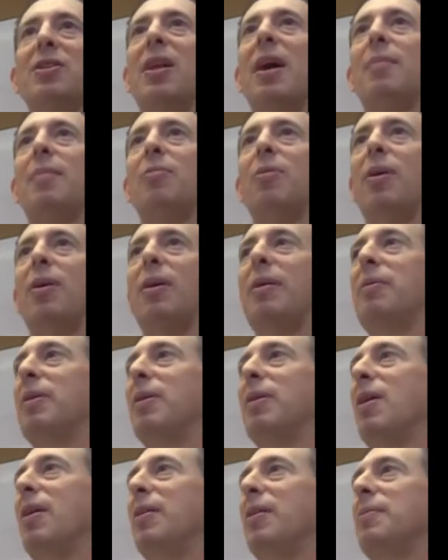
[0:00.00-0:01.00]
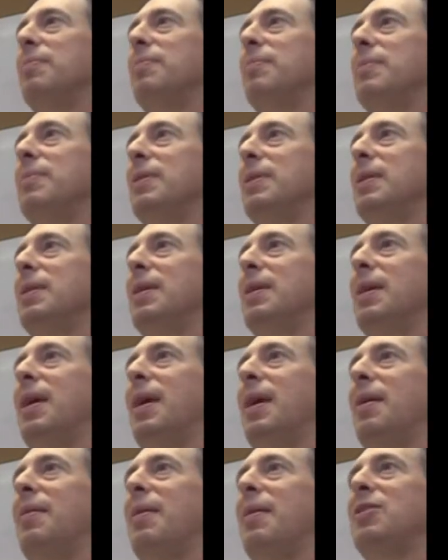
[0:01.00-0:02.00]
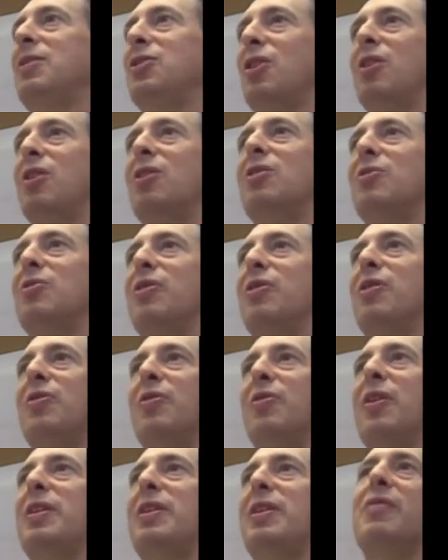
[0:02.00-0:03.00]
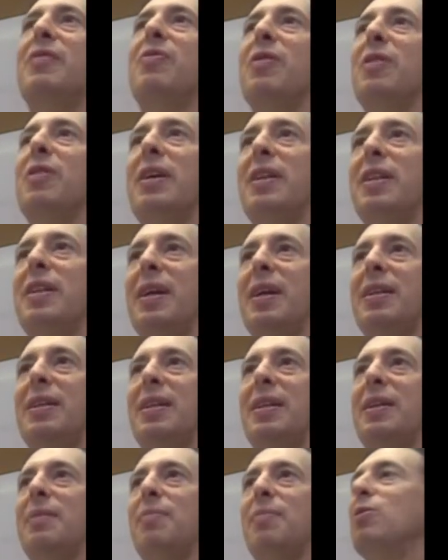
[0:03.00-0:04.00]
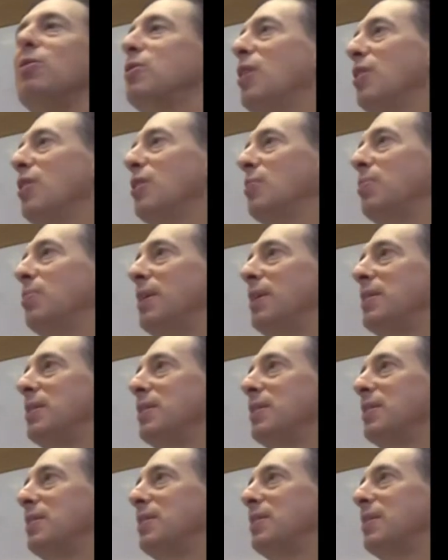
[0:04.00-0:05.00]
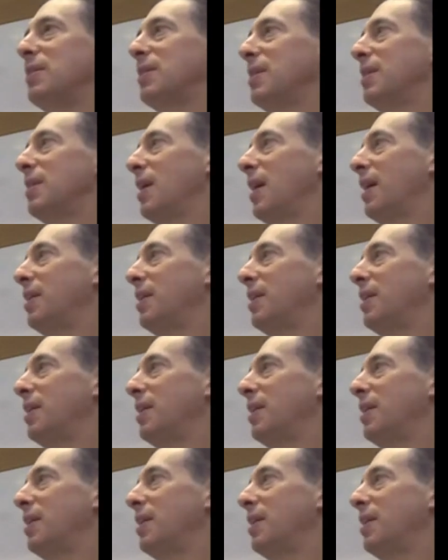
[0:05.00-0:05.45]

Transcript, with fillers: library, we call them, I started to feel very differently than I did in most other places.